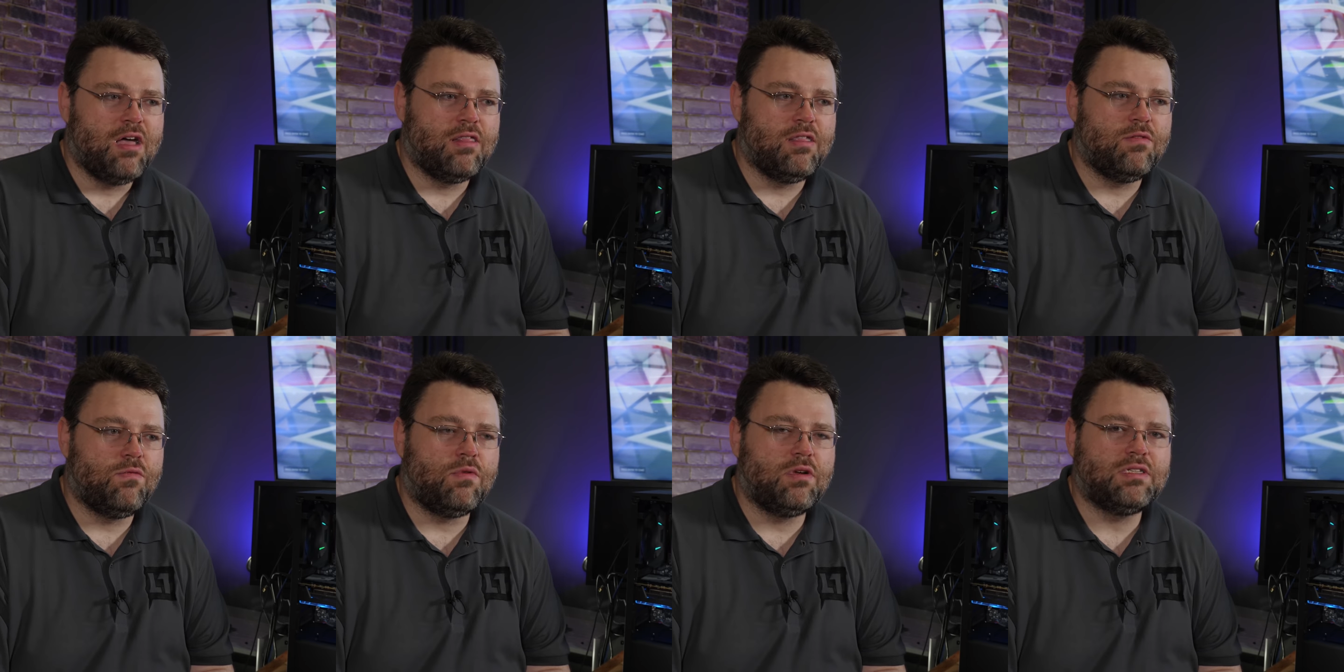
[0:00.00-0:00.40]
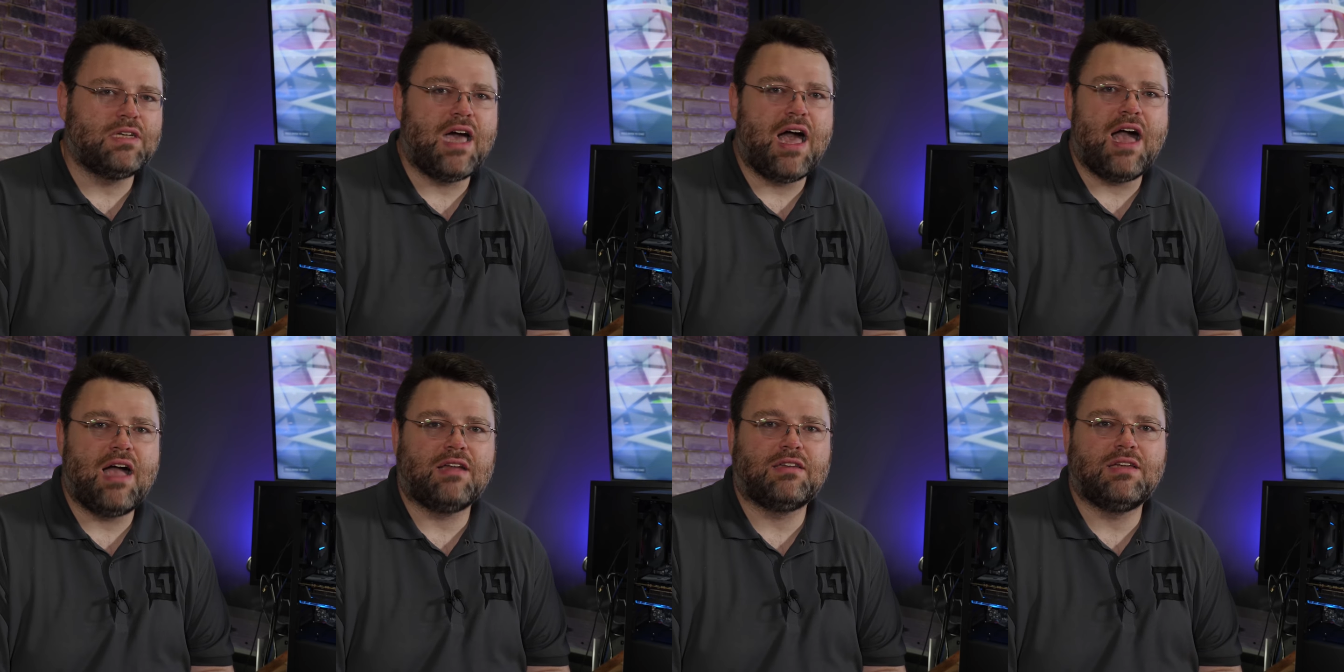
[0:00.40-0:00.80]
that want
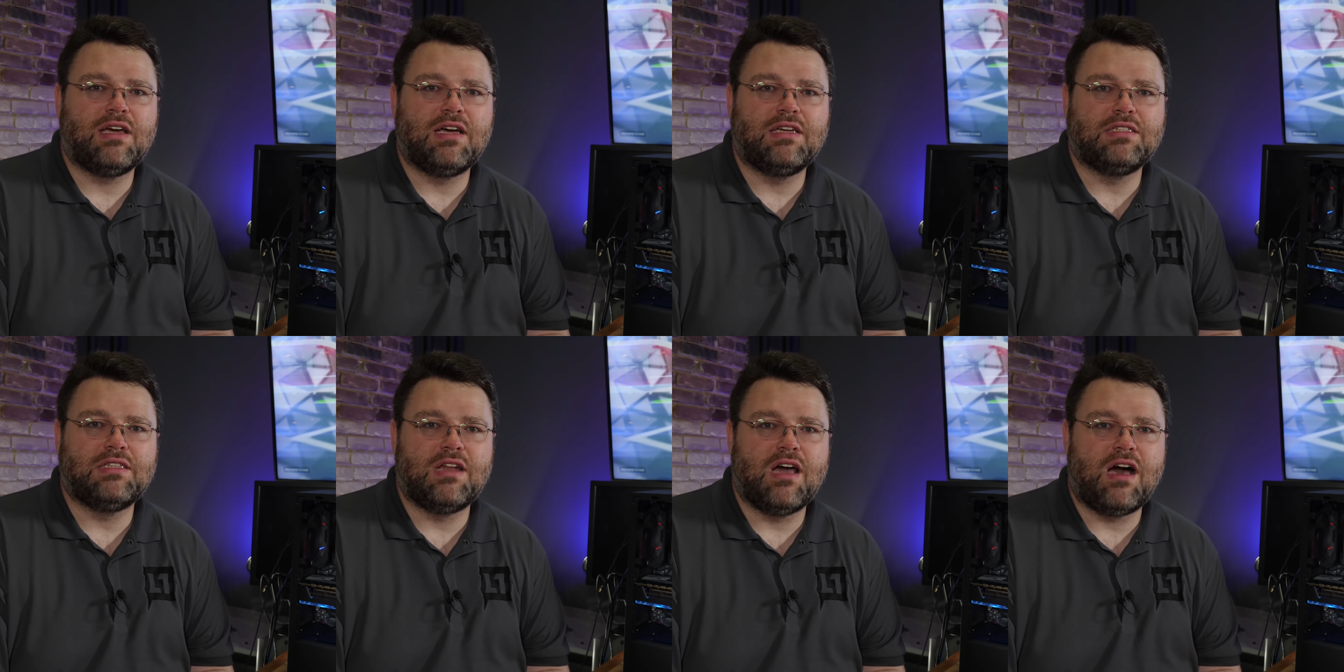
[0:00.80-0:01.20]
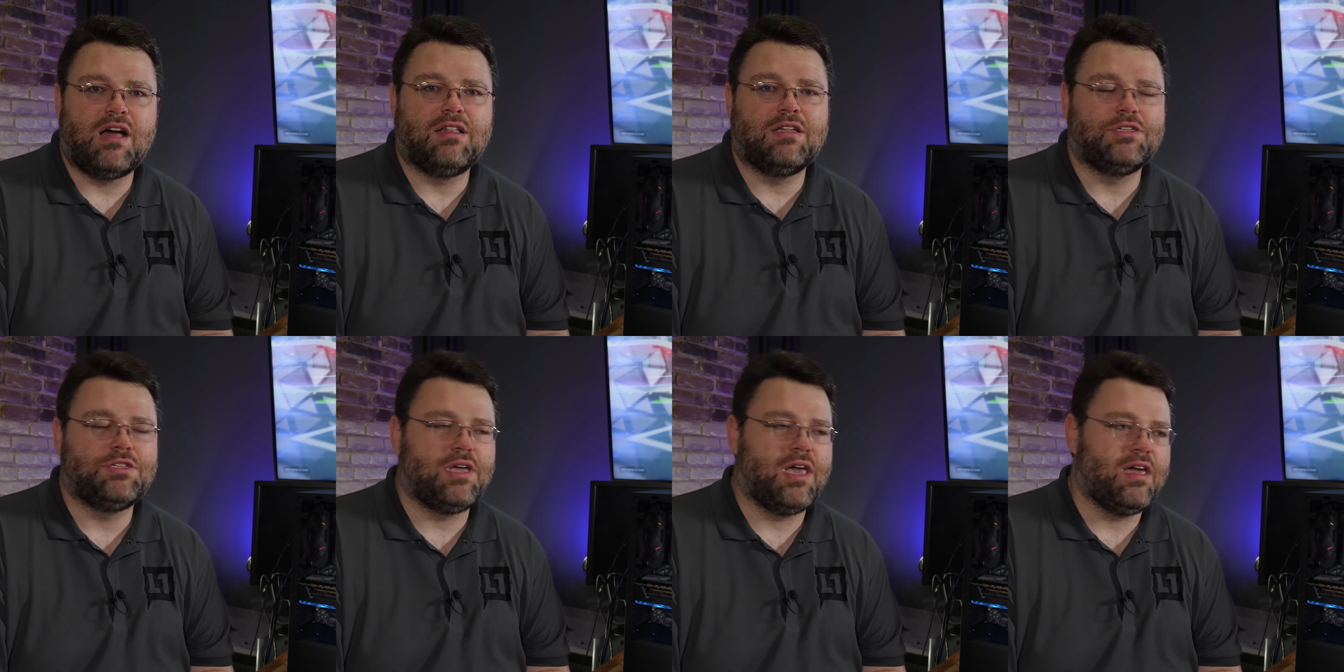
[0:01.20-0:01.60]
to act as
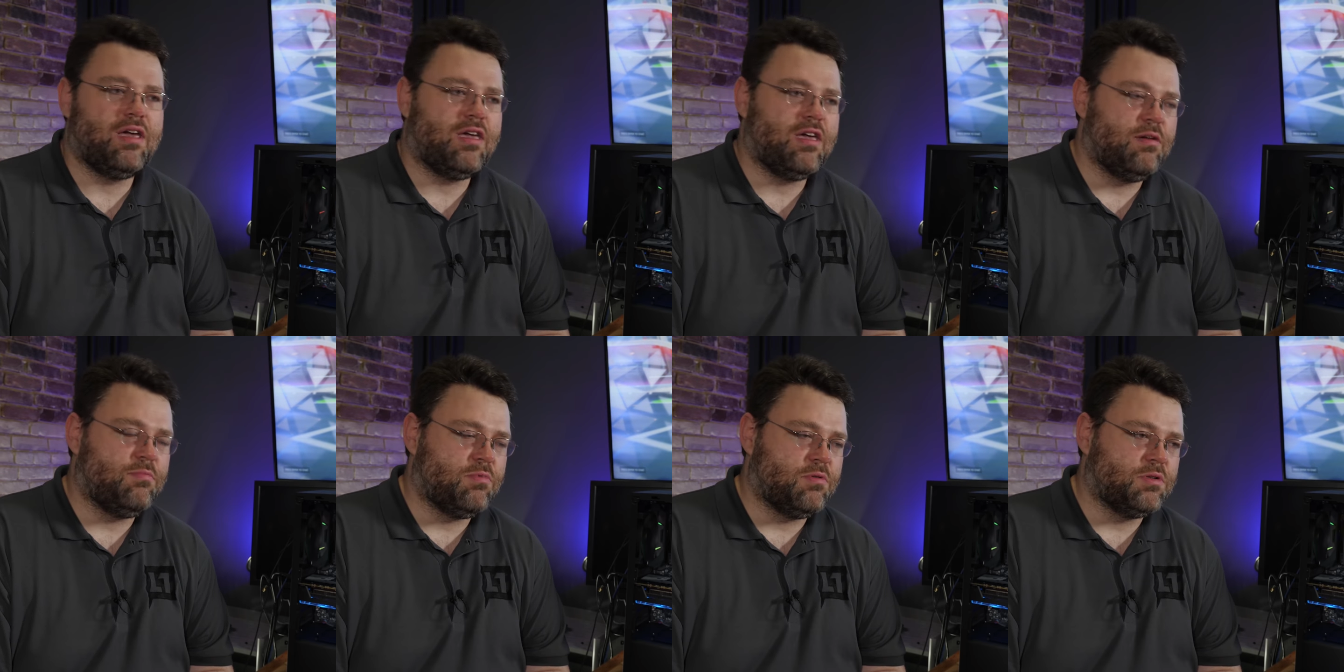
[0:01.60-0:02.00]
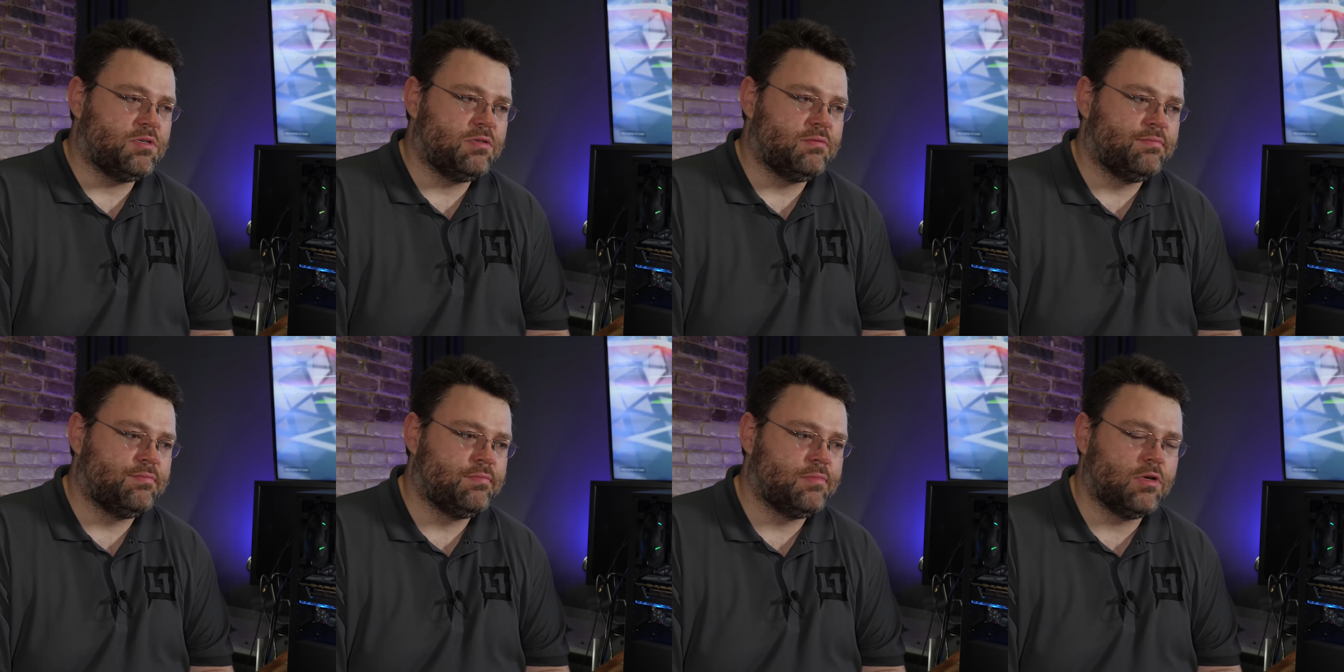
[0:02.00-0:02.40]
knowledge
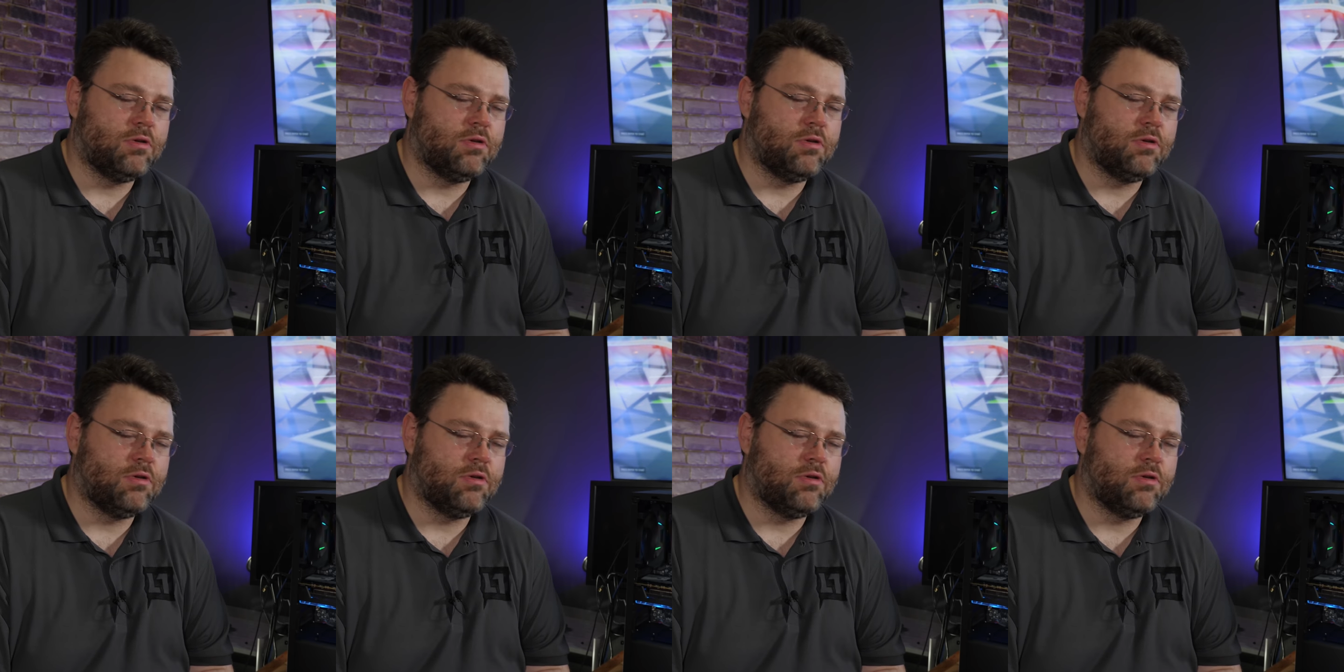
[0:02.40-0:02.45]
gatekeepers.